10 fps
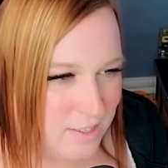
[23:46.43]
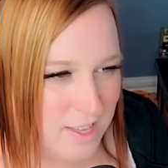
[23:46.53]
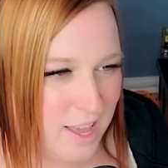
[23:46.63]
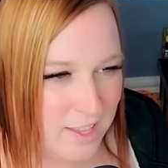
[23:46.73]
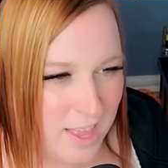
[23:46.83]

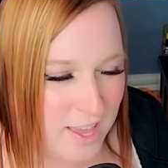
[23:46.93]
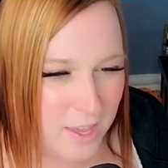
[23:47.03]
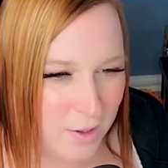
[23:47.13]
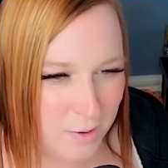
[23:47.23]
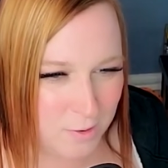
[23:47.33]
saying
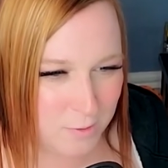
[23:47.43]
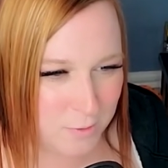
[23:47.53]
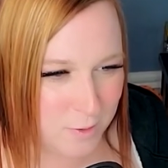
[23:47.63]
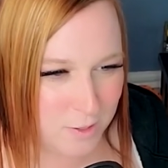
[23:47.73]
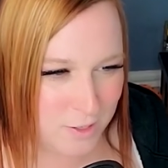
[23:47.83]
thank you
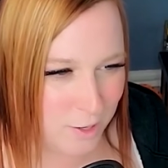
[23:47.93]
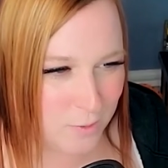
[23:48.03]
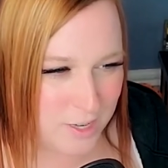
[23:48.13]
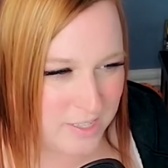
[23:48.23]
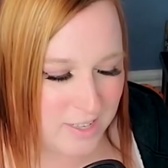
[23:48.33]
for no
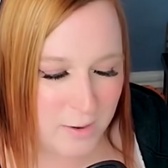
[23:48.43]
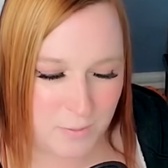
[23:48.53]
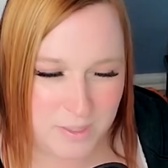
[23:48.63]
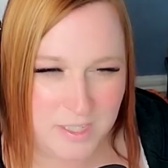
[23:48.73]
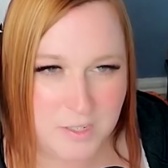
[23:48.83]
reason. I
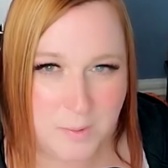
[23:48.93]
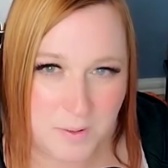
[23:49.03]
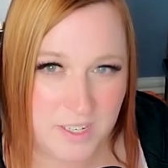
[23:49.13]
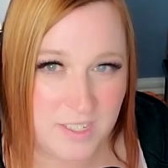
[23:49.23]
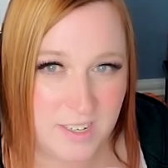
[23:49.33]
really do
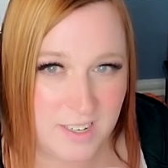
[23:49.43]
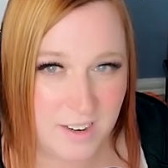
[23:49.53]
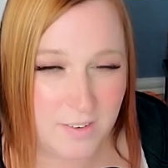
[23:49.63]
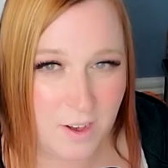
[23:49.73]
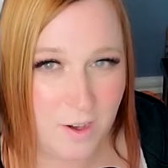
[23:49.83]
appreciate
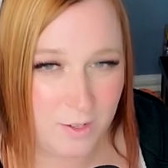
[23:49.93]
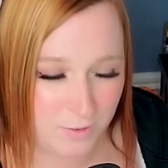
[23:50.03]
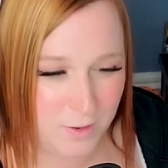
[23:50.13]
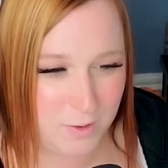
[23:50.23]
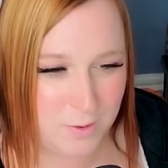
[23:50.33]
all
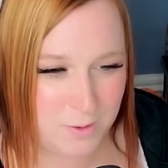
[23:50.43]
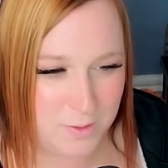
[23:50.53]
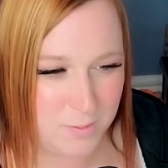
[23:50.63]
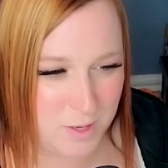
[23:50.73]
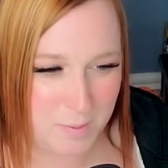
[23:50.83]
of you
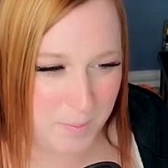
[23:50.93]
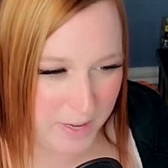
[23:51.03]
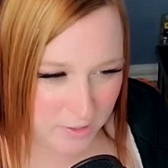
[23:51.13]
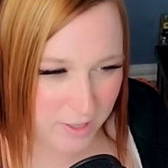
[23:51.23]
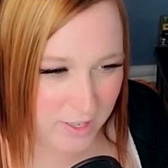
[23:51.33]
who subscribe to
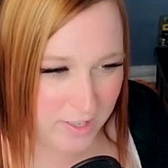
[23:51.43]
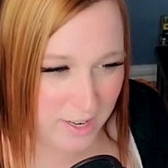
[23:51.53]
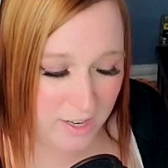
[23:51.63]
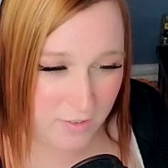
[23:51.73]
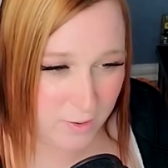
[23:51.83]
Patreon,
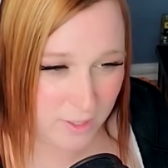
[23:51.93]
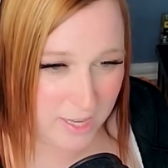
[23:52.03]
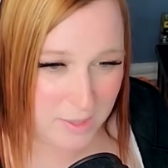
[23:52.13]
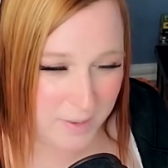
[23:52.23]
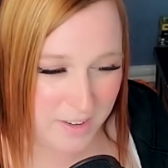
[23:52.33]
and if you
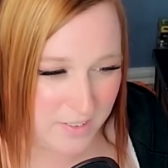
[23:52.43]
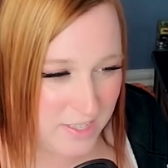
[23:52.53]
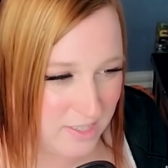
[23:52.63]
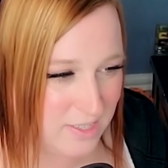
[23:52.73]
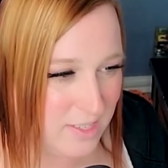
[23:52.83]
like the
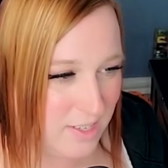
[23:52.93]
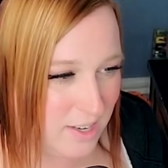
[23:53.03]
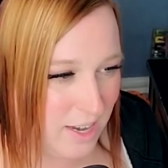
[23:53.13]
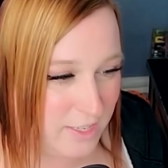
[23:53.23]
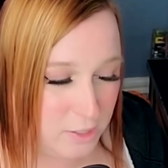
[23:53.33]
benefits,
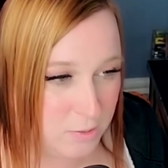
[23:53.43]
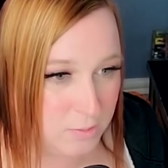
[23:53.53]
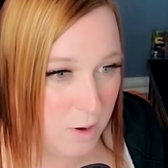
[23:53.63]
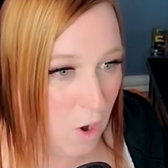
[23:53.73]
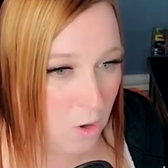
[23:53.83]

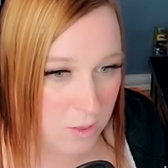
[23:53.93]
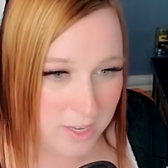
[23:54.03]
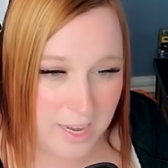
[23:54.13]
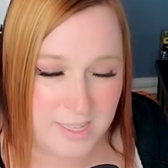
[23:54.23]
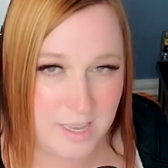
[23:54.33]
all
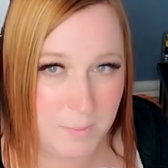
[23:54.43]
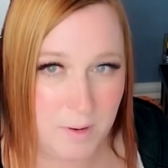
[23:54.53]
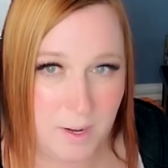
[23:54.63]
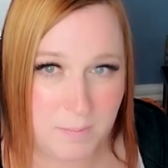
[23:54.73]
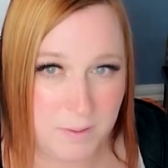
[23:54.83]
the guides get
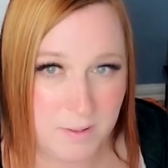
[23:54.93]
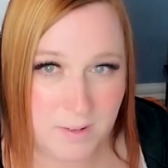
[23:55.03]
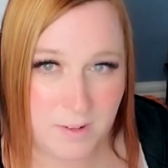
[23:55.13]
put up